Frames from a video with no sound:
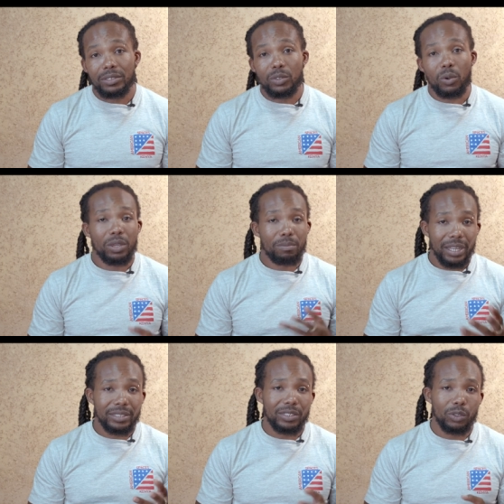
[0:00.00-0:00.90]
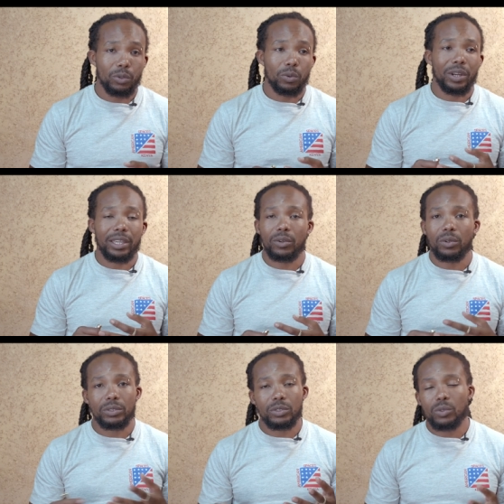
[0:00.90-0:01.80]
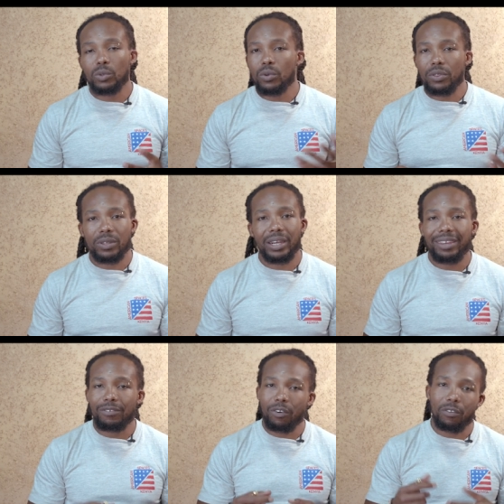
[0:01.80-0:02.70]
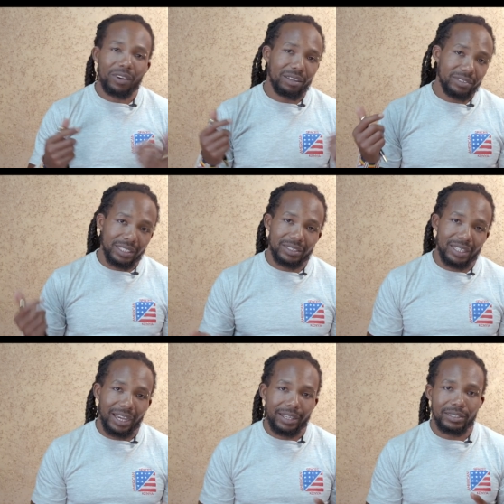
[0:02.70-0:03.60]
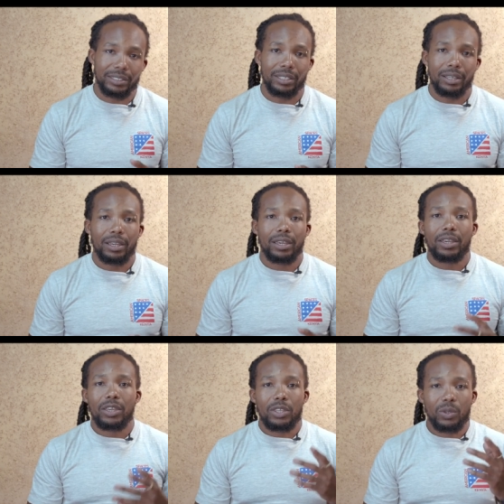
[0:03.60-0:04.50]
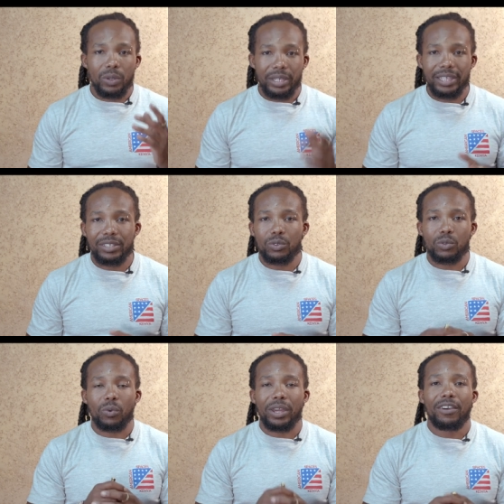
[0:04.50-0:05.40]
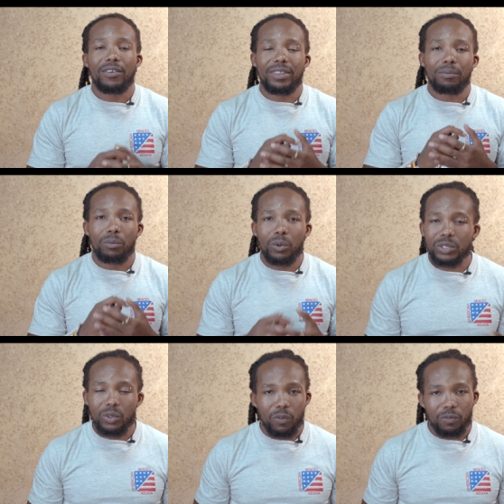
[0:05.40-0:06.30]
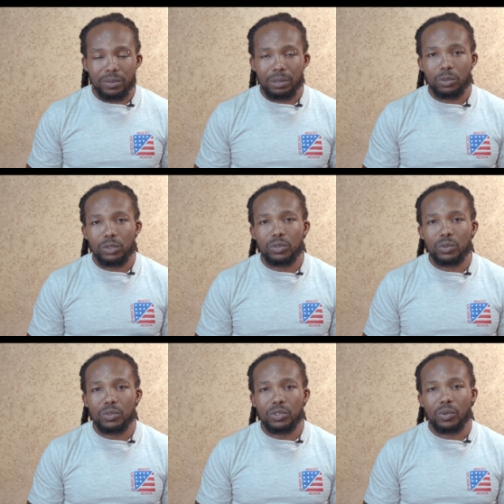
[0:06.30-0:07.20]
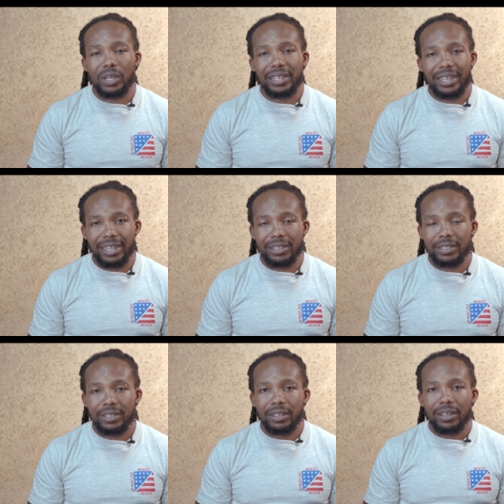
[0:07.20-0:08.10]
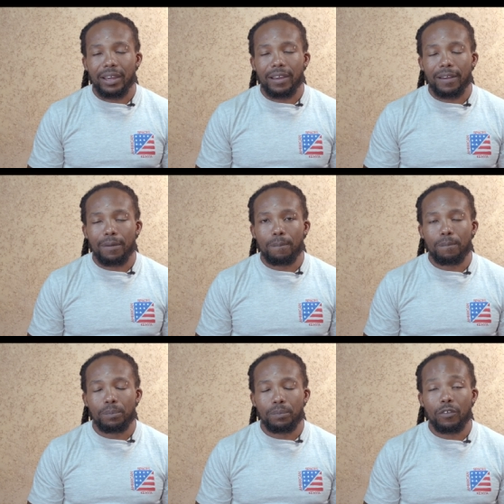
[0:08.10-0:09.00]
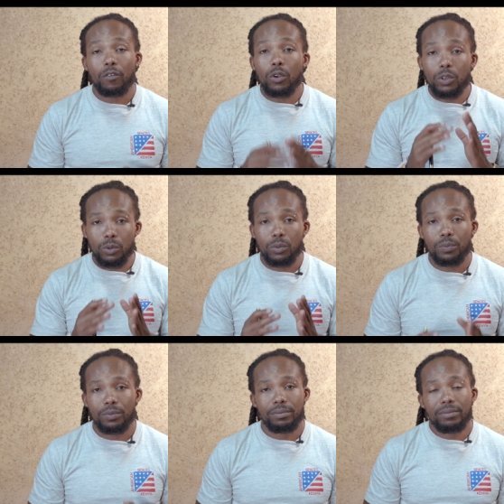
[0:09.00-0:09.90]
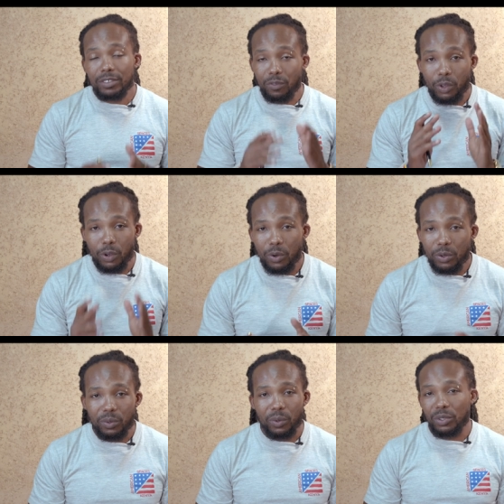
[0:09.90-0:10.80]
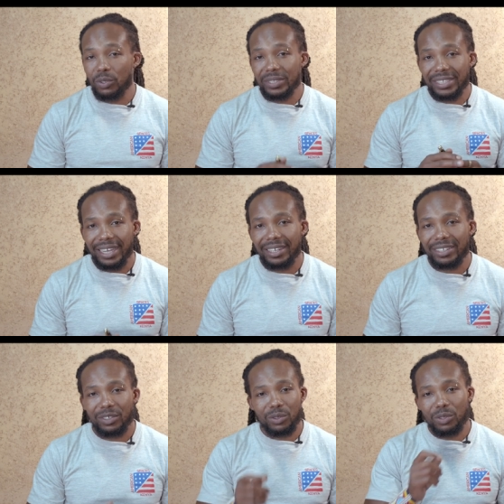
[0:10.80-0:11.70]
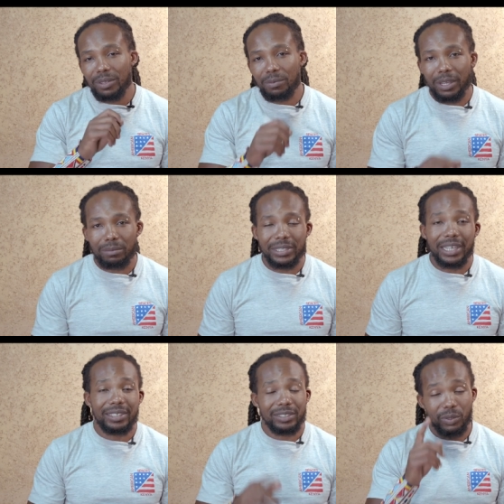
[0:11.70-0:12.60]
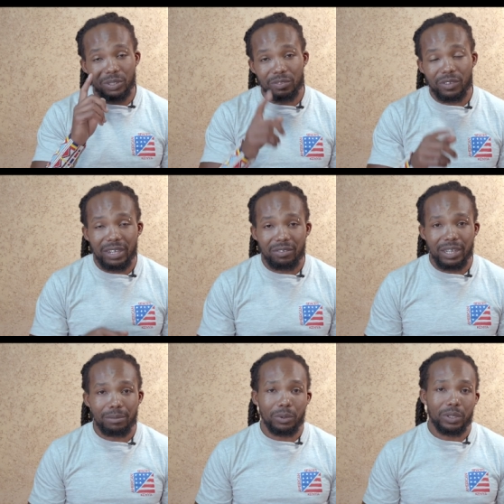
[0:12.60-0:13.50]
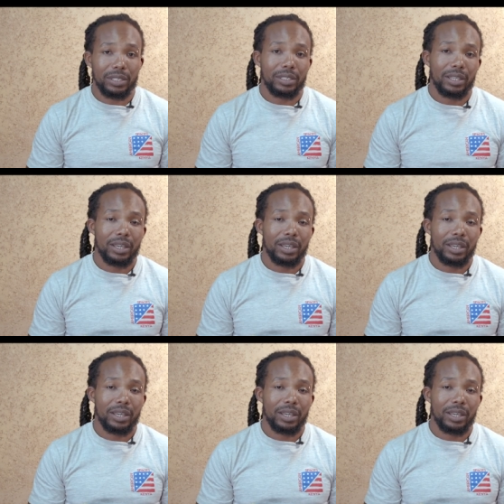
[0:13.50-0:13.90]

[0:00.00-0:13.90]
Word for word: So imagine you're working on two, three, four, five, six clients. You'll need to wear the most comfortable shoes you can get um, for you for your own good. You're standing, you're doing the makeup standing. So it's very, very important.